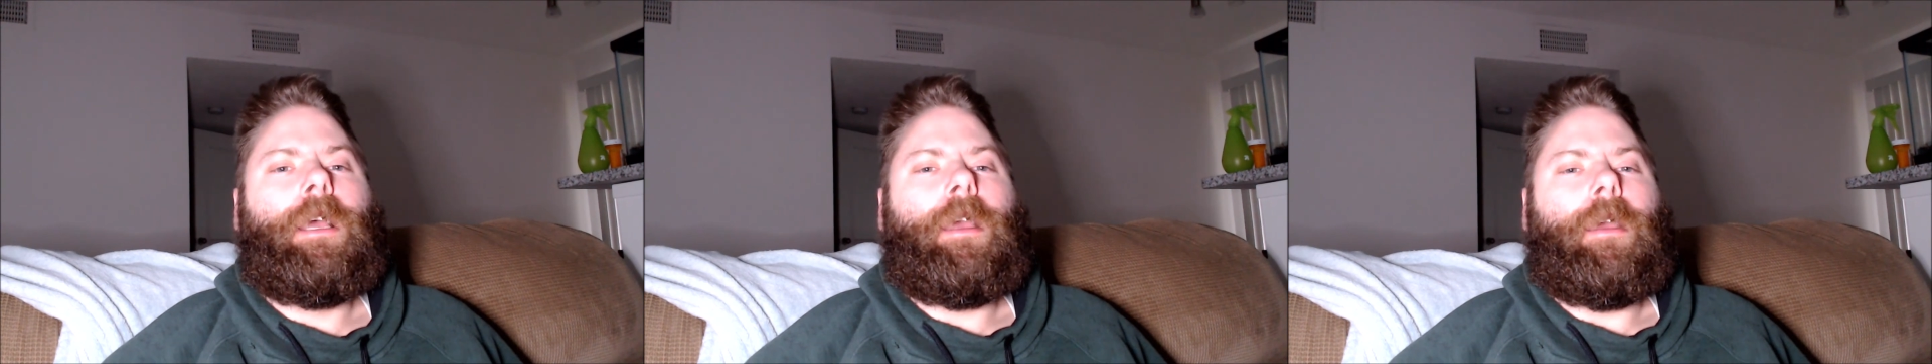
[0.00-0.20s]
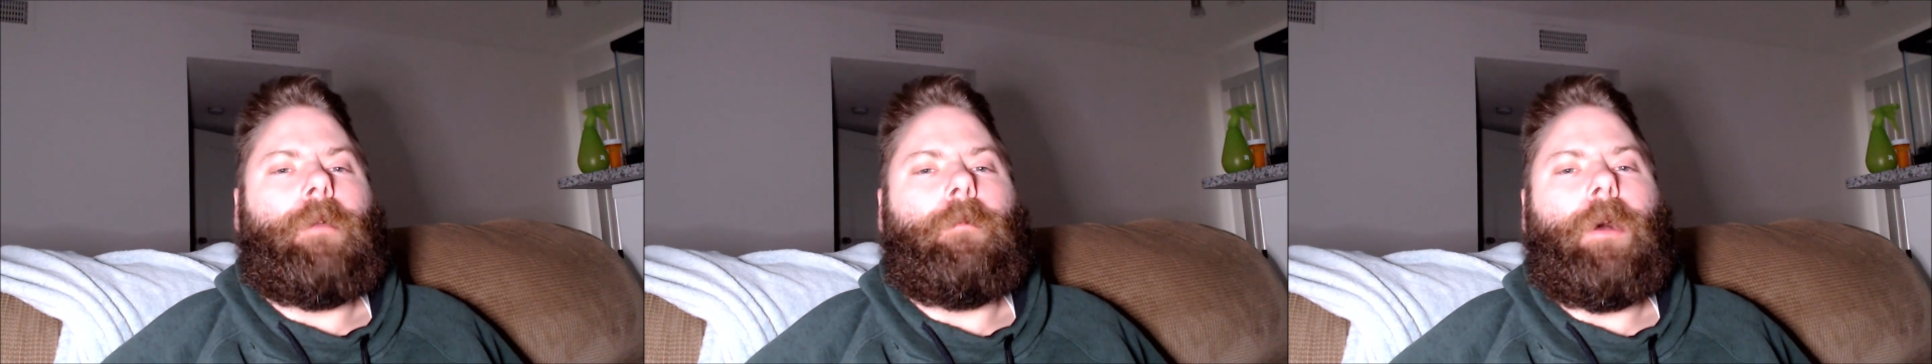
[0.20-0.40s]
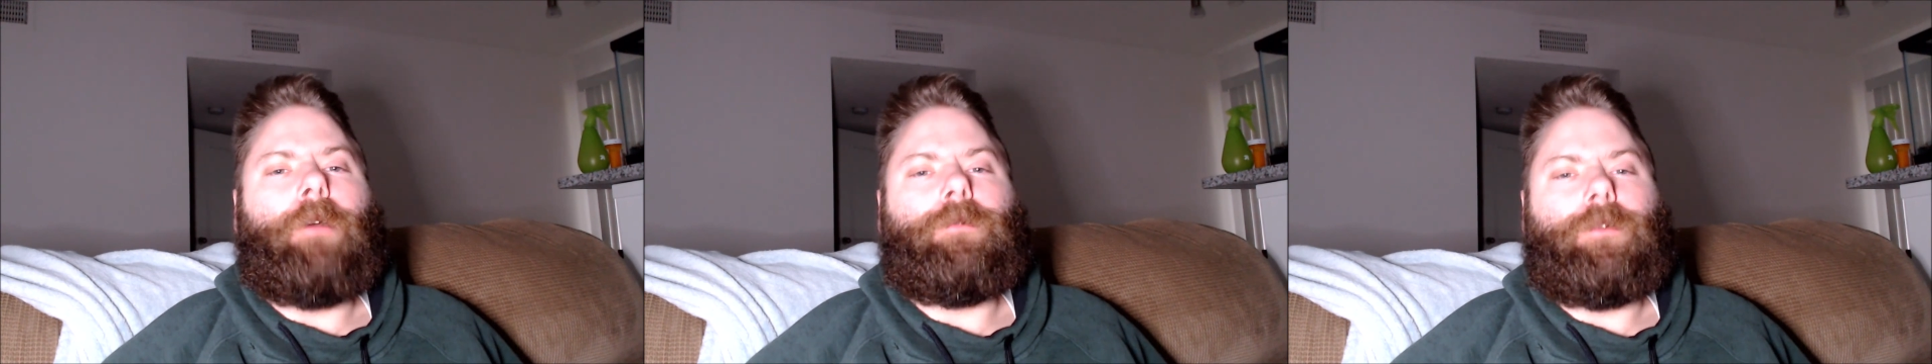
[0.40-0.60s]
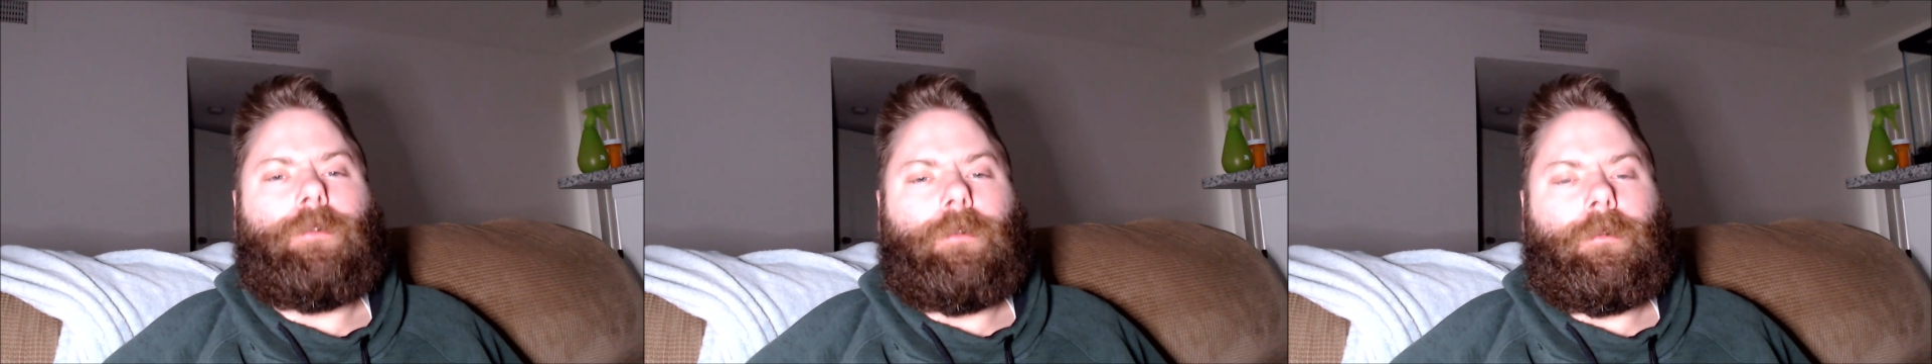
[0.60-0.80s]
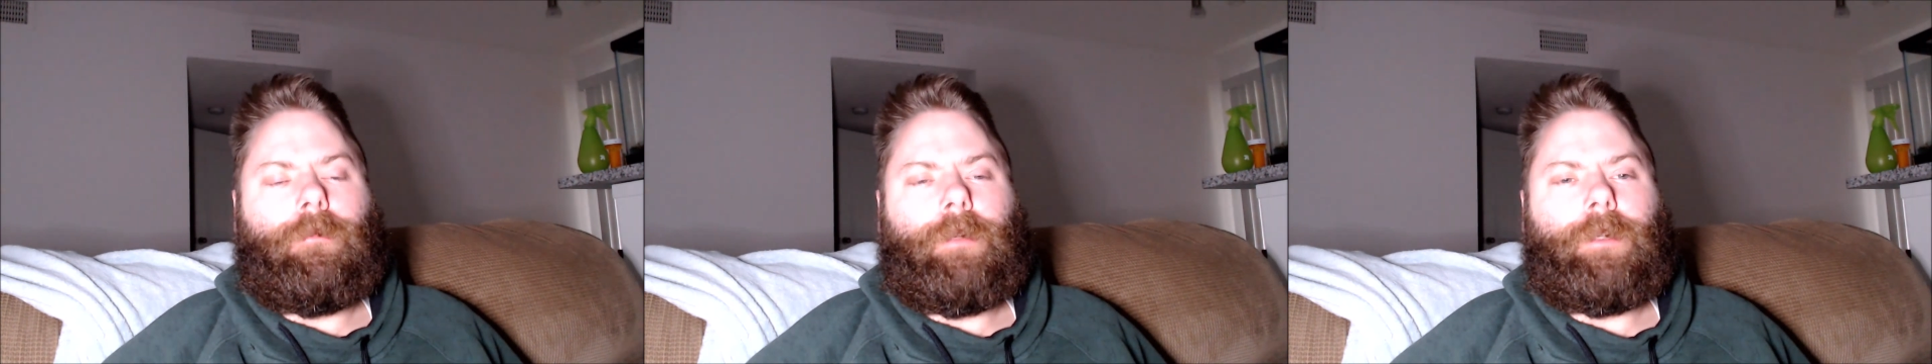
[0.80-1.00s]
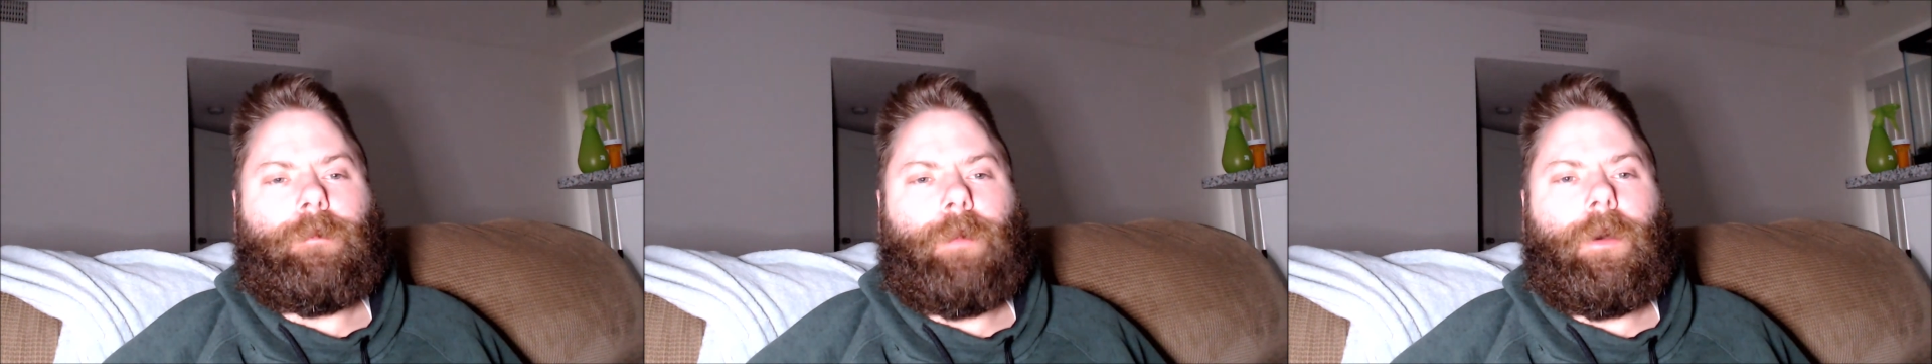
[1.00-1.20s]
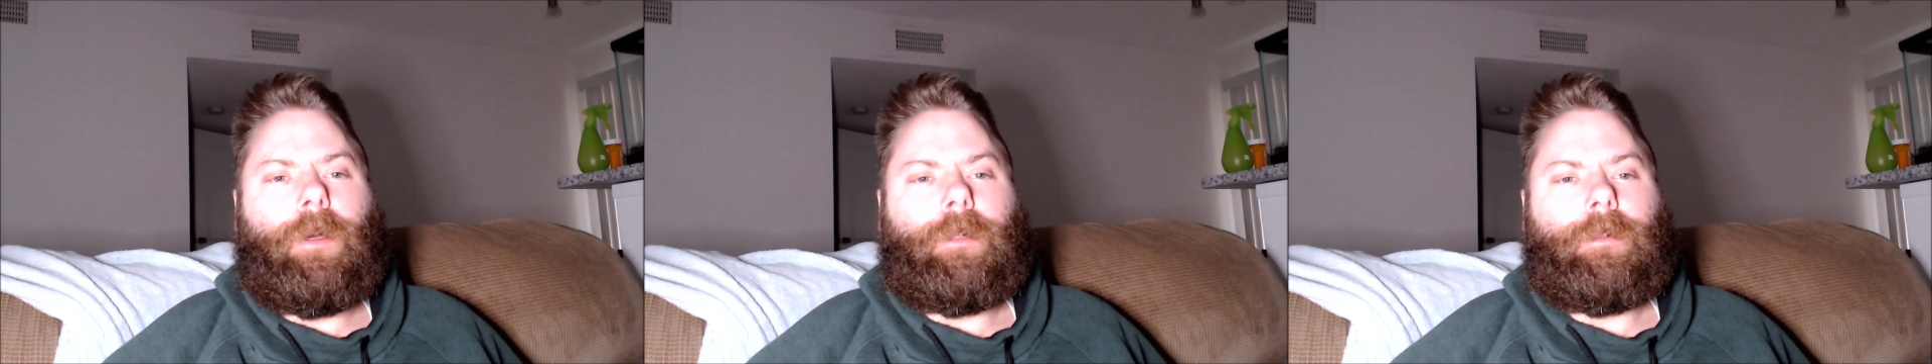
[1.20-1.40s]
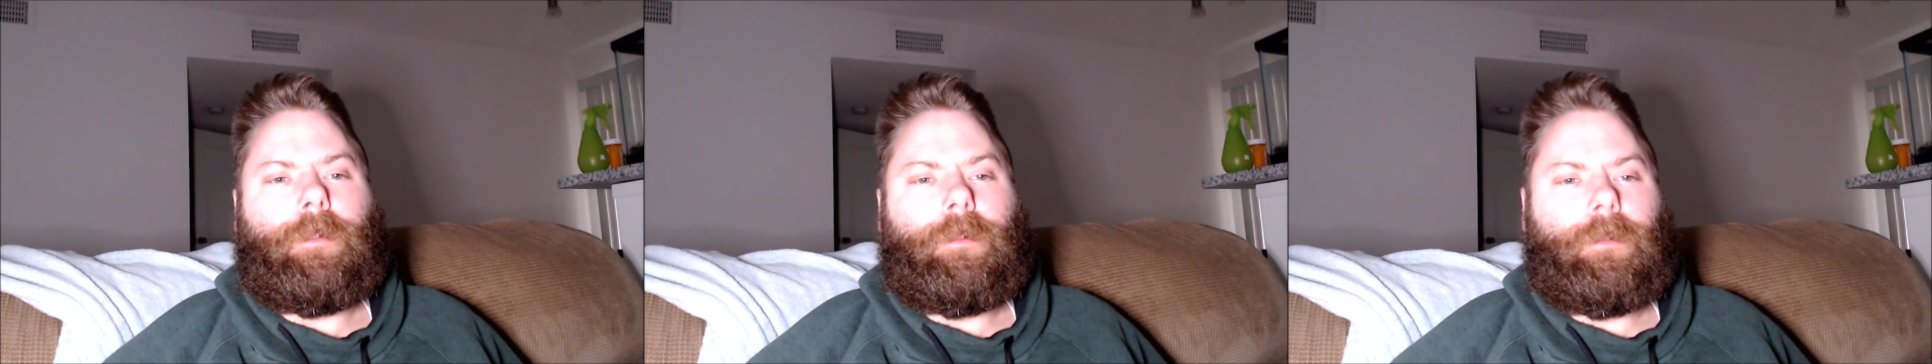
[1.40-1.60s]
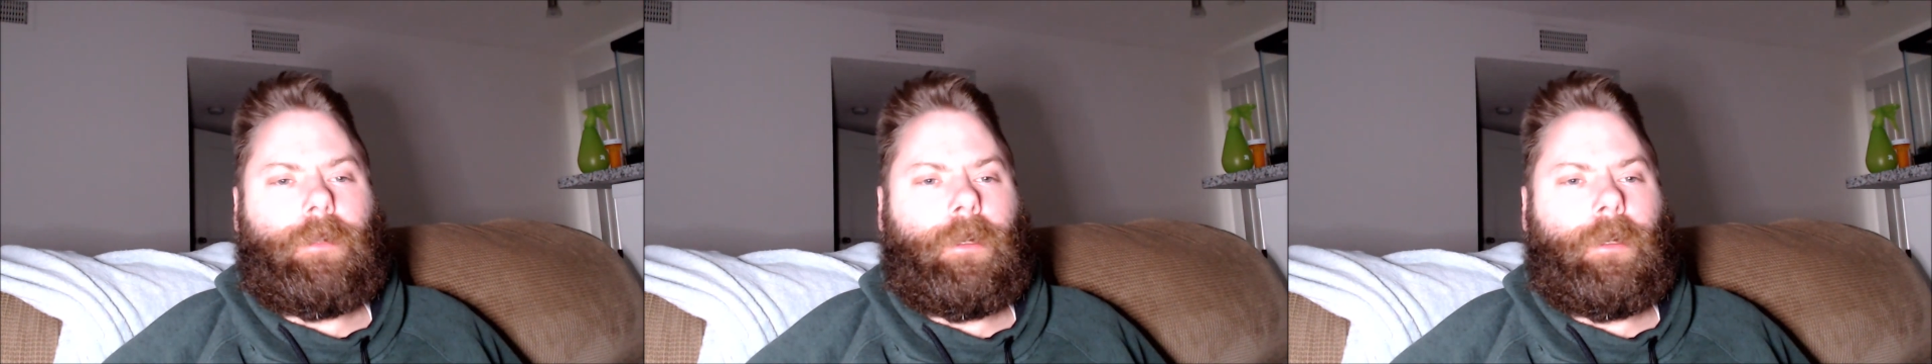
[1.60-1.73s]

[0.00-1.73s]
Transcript: emotional responses,